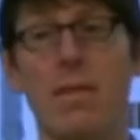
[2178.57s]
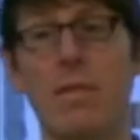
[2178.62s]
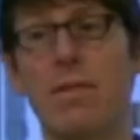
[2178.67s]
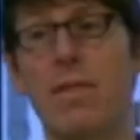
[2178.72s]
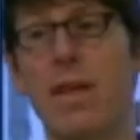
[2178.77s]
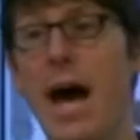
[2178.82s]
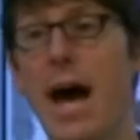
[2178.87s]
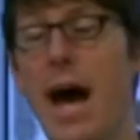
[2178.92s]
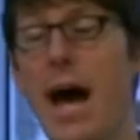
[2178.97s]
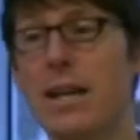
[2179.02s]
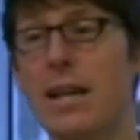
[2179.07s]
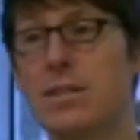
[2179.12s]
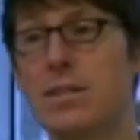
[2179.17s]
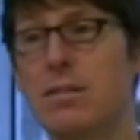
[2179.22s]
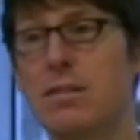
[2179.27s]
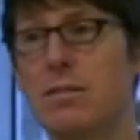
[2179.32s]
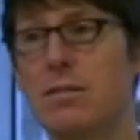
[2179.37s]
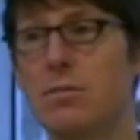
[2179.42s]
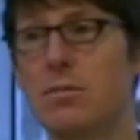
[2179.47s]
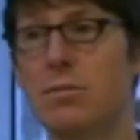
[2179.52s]
that
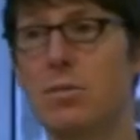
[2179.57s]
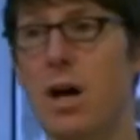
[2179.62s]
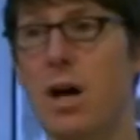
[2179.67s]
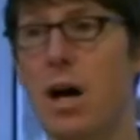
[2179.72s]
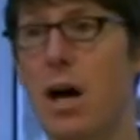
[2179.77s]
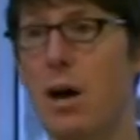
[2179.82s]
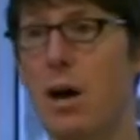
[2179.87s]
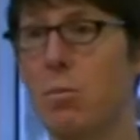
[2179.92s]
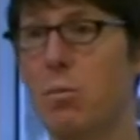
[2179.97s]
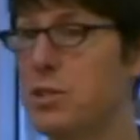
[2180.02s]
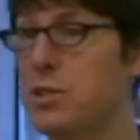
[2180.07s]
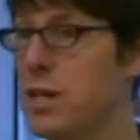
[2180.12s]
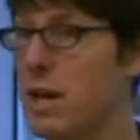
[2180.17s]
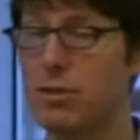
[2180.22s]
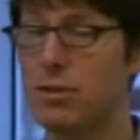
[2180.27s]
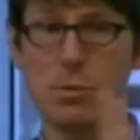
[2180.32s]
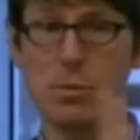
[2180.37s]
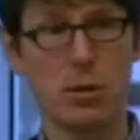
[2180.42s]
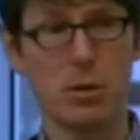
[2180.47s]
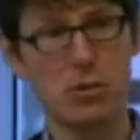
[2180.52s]
um, was
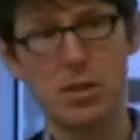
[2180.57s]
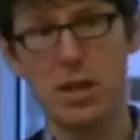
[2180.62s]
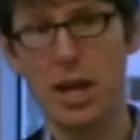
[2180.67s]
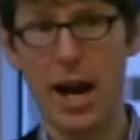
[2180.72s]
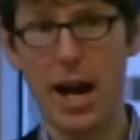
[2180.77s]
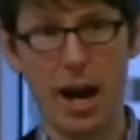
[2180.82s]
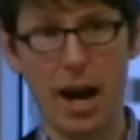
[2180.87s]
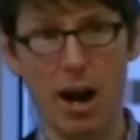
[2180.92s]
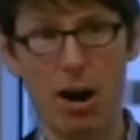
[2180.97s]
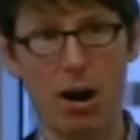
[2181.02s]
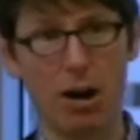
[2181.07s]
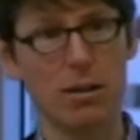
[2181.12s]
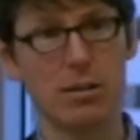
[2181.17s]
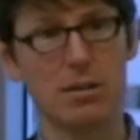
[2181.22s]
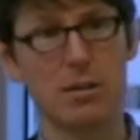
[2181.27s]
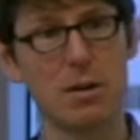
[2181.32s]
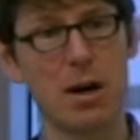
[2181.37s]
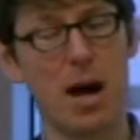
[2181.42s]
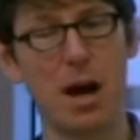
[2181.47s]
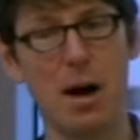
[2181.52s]
never supposed to air,
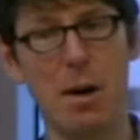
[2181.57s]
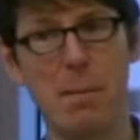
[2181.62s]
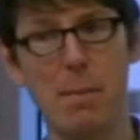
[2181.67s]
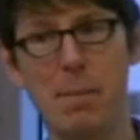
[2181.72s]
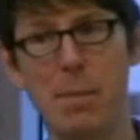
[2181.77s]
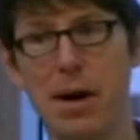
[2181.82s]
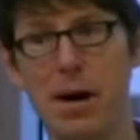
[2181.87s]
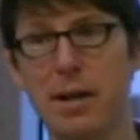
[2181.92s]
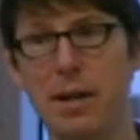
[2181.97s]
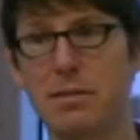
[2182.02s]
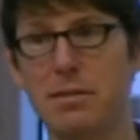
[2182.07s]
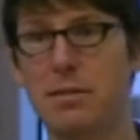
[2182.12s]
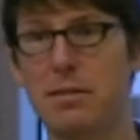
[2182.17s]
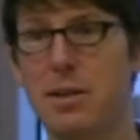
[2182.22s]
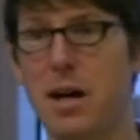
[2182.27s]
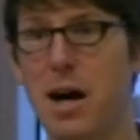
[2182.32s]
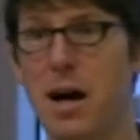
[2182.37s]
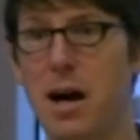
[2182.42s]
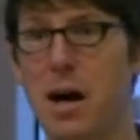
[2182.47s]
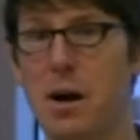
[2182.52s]
um, but
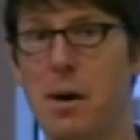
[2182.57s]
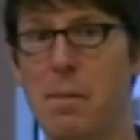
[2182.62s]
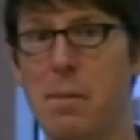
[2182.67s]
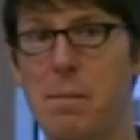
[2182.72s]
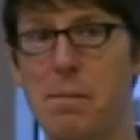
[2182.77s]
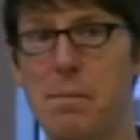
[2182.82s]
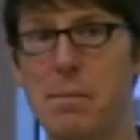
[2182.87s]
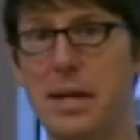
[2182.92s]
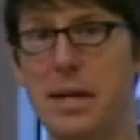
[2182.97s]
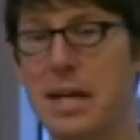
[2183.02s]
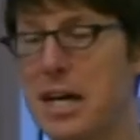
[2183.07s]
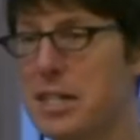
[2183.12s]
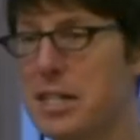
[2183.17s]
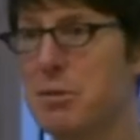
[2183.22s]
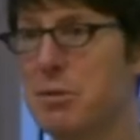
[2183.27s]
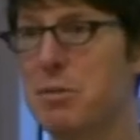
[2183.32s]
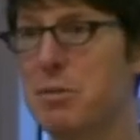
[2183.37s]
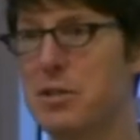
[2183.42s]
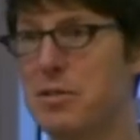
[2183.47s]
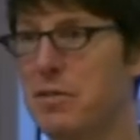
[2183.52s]
um, hmm. because
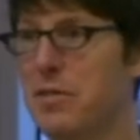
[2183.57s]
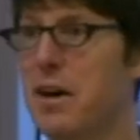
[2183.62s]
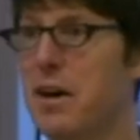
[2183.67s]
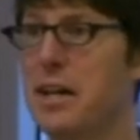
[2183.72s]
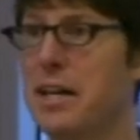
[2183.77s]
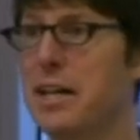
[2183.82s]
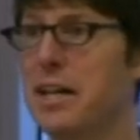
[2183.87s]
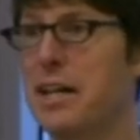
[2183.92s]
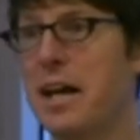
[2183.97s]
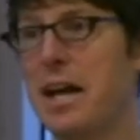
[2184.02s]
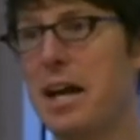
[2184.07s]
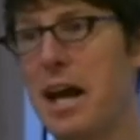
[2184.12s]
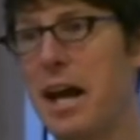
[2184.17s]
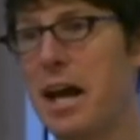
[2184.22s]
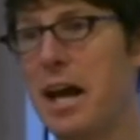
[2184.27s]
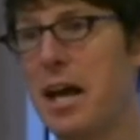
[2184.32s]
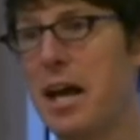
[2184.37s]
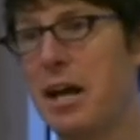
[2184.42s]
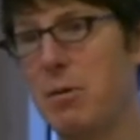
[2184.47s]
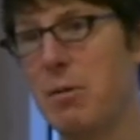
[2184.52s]
it was funny
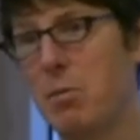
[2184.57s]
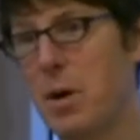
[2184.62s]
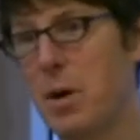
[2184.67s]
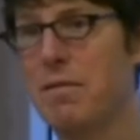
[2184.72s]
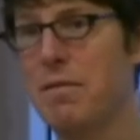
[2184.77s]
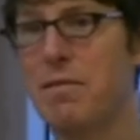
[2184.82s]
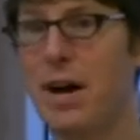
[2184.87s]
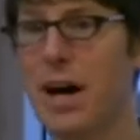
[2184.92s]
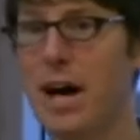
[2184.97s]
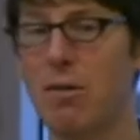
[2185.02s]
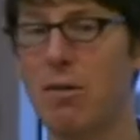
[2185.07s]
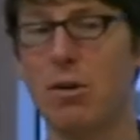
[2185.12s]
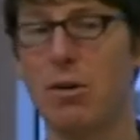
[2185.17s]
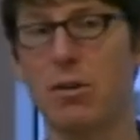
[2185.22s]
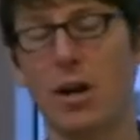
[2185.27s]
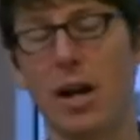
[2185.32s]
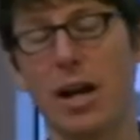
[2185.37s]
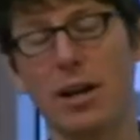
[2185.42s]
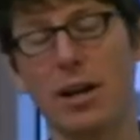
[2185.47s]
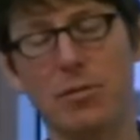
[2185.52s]
and it went viral,
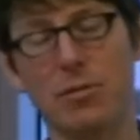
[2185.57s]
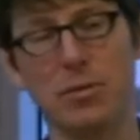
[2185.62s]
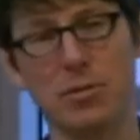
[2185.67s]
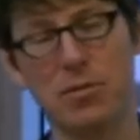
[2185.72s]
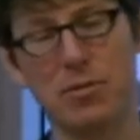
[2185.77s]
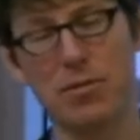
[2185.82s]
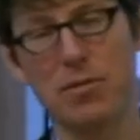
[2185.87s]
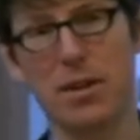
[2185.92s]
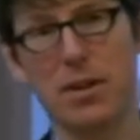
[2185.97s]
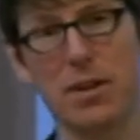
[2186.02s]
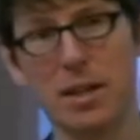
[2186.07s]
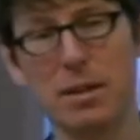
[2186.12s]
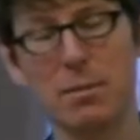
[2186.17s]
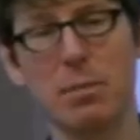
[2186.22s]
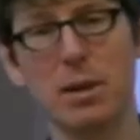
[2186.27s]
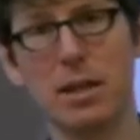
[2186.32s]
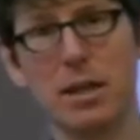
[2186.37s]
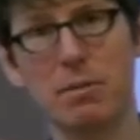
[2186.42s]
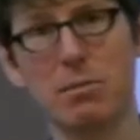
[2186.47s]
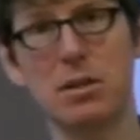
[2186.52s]
or I don't know if it was funny,
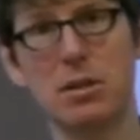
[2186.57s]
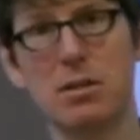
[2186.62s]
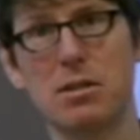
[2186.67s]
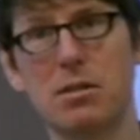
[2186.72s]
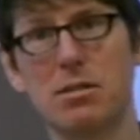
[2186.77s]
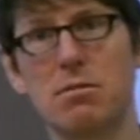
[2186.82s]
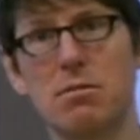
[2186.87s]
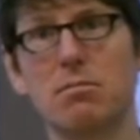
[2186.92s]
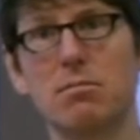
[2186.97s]
but it was